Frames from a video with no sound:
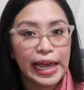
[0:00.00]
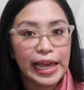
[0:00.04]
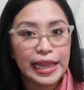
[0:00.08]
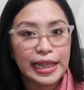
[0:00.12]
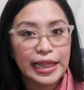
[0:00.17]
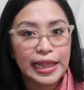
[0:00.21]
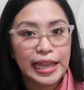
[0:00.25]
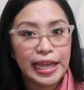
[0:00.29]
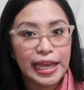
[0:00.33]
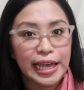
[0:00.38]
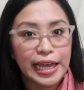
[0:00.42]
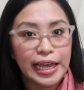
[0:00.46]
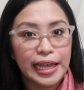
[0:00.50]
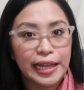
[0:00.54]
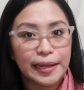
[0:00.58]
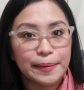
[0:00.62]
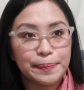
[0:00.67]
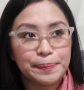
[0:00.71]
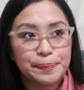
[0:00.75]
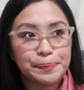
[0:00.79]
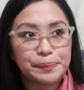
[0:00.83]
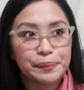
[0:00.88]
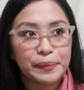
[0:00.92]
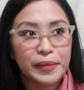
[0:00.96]
And
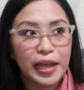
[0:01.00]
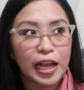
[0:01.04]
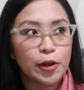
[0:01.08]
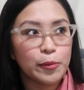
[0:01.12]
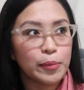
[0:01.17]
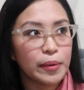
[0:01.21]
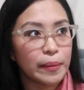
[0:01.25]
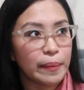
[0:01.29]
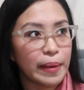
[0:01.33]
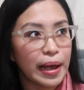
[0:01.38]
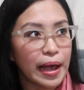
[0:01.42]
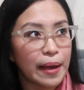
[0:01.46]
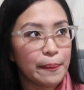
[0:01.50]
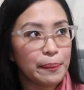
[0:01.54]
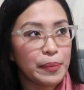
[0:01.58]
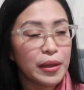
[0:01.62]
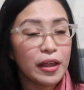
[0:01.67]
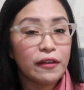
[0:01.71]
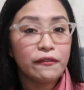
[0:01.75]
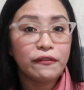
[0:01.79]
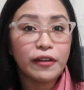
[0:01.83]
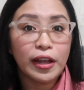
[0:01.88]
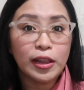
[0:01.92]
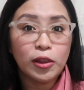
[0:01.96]
then, ano pa ba?
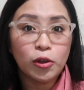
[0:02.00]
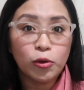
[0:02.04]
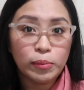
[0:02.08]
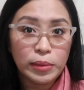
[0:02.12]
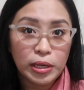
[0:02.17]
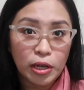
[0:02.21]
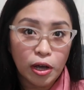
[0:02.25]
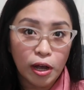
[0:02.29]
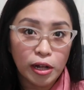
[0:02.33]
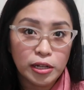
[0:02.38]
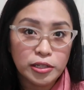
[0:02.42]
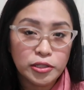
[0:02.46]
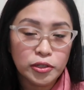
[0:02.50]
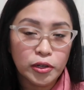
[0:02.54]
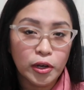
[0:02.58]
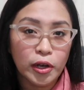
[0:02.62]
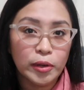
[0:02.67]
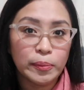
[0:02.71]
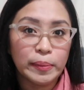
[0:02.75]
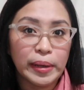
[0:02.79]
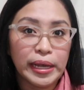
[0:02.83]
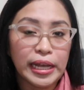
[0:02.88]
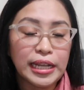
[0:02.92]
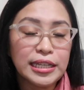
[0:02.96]
Follow me also
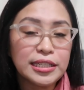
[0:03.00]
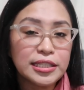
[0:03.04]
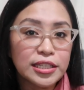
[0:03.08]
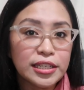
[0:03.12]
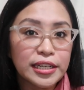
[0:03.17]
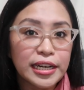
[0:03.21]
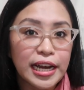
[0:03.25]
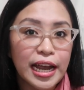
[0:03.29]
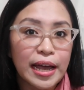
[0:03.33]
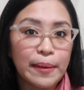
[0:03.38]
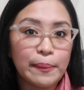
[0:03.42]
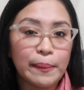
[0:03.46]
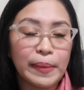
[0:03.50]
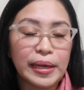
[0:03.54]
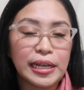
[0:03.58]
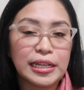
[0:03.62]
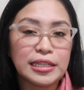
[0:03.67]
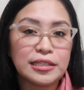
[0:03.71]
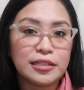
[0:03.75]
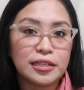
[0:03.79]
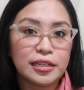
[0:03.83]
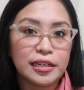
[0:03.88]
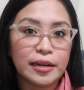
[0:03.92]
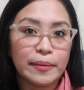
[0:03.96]
on my Instagram. My
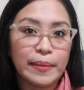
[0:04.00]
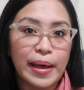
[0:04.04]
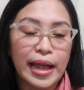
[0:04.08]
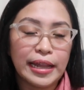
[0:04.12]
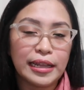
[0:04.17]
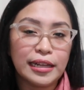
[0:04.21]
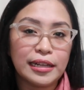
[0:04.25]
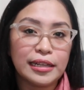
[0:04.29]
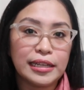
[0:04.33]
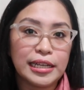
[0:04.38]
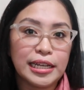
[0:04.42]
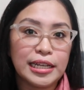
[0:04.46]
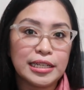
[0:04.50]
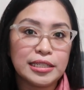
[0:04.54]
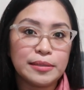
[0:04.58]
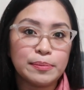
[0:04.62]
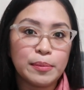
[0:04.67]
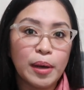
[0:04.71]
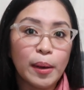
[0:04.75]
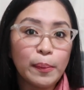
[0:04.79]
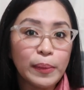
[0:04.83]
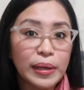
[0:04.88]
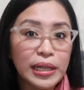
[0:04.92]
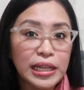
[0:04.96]
Instagram handle is
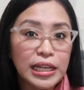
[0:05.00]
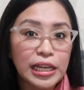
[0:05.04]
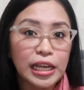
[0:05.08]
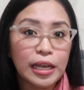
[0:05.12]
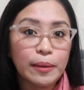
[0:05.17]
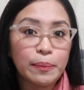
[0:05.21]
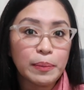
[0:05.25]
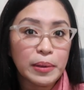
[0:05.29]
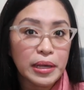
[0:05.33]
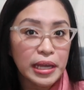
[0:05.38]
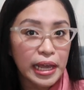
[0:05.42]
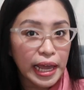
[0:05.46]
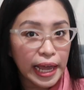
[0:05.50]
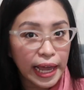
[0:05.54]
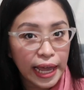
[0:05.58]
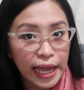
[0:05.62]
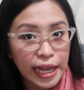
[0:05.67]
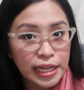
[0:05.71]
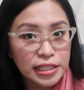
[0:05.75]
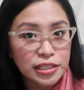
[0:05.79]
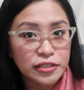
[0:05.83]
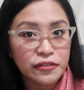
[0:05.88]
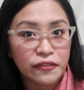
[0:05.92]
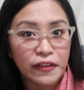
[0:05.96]
Mommy Nikki
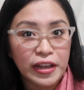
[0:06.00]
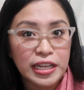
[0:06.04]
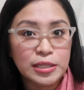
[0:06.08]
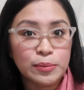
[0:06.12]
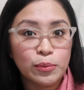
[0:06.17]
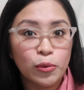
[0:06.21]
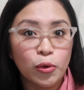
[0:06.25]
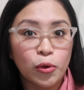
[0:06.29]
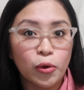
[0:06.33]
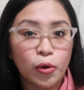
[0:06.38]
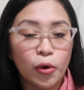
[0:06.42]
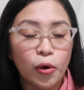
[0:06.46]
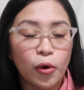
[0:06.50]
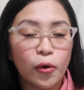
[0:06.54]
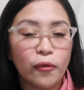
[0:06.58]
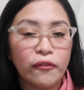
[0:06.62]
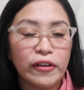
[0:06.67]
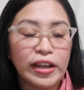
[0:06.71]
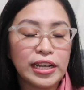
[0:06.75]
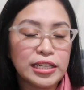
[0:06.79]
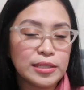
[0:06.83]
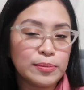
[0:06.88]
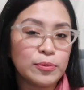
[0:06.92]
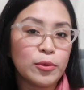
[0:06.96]
PH.
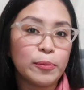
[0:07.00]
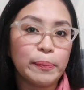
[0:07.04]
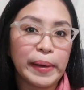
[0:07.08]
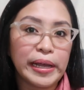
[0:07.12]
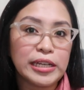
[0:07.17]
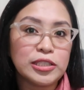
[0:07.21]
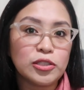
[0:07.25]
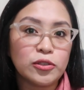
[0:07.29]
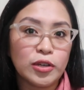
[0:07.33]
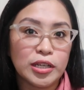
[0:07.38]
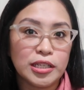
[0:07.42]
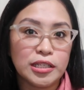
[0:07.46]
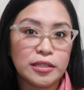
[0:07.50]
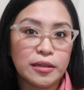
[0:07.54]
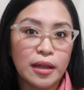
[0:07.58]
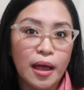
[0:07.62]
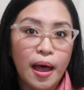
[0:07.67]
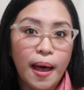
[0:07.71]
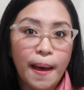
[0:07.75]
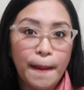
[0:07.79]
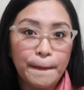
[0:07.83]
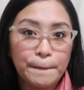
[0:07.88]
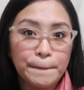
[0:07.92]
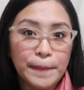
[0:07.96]
Facebook page ko is
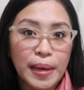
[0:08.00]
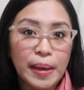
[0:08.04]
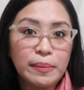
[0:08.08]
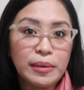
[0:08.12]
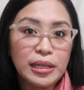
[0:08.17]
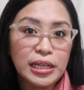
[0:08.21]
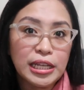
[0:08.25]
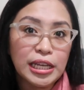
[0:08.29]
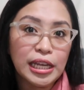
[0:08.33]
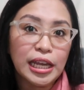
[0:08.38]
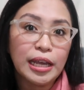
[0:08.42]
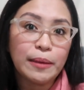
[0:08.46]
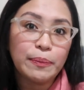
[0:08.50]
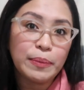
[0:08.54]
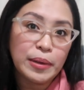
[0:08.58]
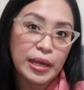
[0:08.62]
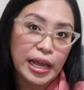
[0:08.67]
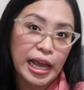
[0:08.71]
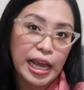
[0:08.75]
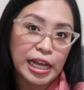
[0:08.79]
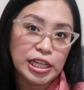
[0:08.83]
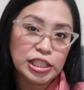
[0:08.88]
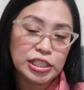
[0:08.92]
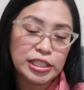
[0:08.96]
Mommy Nikki
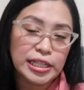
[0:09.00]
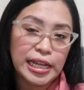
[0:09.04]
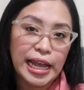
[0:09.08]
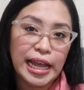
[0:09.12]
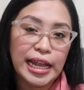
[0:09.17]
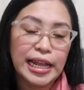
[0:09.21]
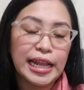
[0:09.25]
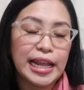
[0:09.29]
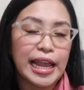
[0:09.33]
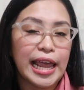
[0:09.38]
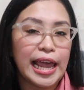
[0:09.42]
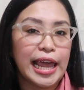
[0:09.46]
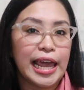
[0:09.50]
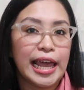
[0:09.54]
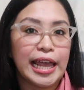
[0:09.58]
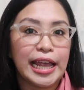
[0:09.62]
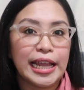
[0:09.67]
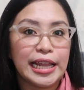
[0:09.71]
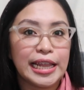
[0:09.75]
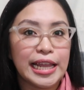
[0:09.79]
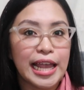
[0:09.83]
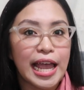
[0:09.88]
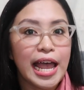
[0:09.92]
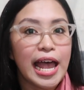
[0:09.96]
PH din.
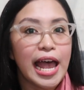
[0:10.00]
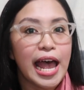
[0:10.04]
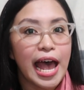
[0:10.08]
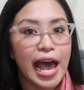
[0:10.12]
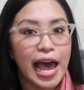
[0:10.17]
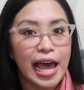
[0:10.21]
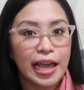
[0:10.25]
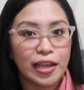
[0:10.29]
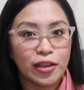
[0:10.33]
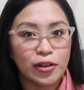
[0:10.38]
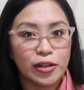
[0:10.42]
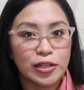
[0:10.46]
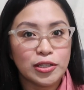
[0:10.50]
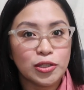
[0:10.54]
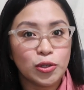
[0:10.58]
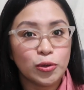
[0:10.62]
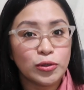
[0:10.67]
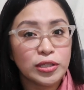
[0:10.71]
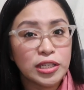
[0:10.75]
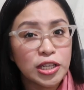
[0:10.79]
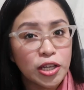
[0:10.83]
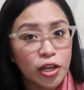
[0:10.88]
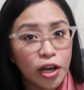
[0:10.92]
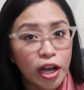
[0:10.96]
And, ayun.
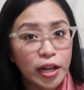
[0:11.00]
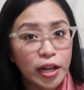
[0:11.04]
So, see you